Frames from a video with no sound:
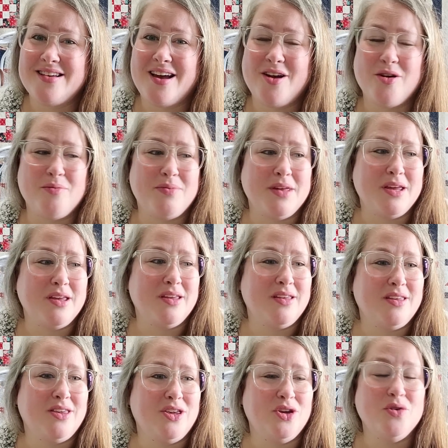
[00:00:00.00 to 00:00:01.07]
I hope that
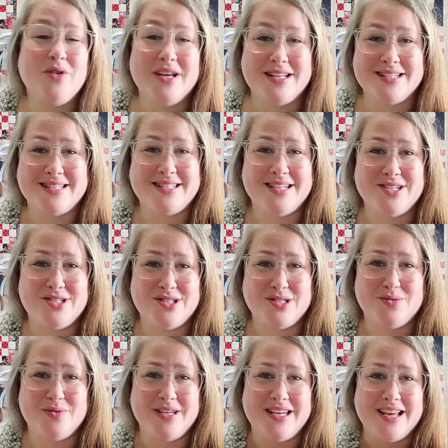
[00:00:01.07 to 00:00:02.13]
you get to stitch
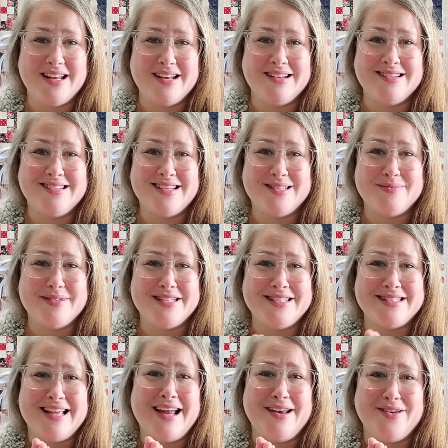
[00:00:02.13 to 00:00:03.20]
this weekend as much
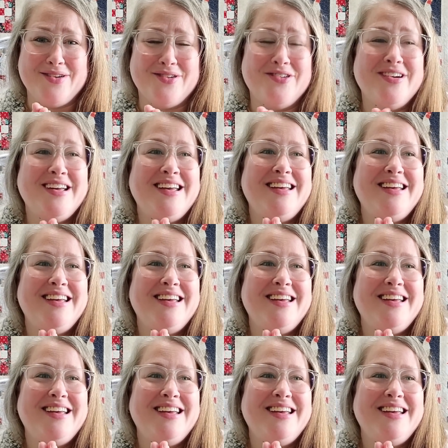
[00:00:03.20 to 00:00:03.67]
as I do.